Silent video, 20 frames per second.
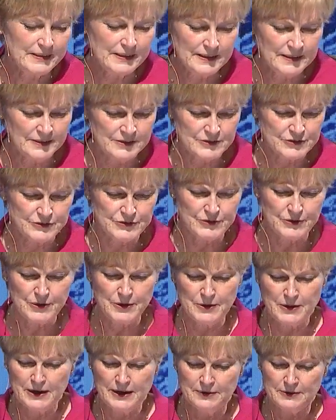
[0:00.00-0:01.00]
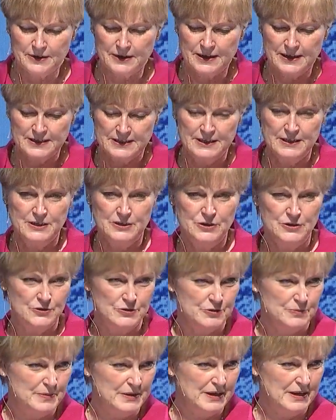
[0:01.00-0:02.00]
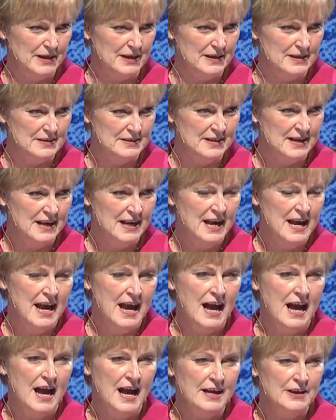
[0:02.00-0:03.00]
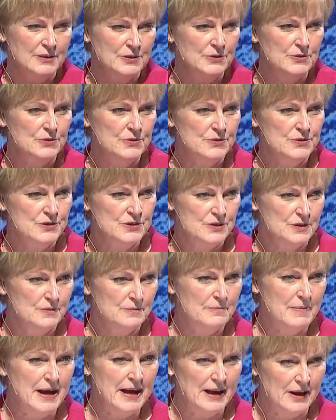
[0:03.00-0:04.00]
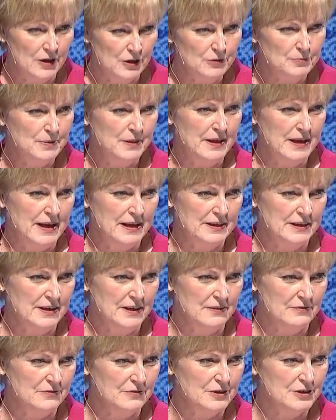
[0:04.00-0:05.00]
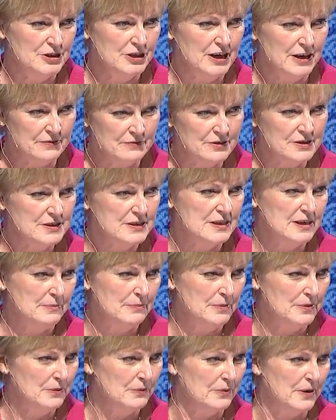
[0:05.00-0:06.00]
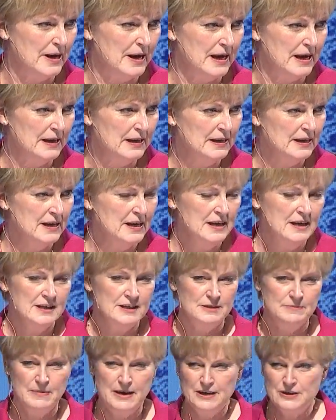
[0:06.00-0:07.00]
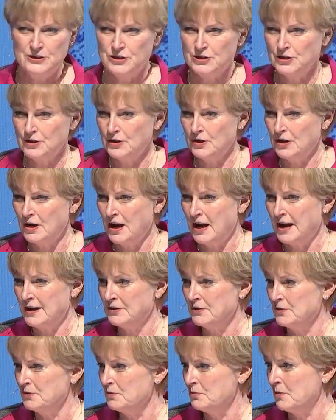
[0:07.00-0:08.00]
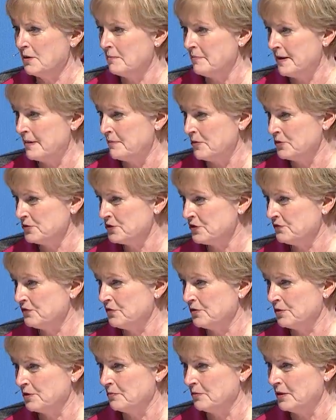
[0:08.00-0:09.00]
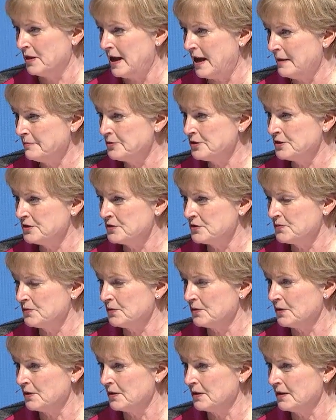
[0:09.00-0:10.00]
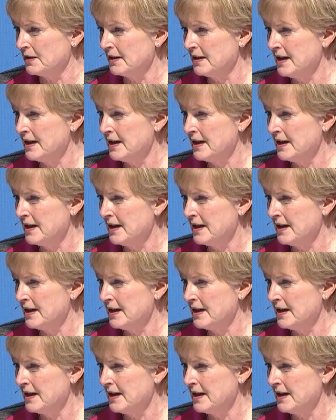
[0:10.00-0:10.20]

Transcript: The story continues because I used my health plan coverage every step of the way to make sure I knew what my most affordable options were,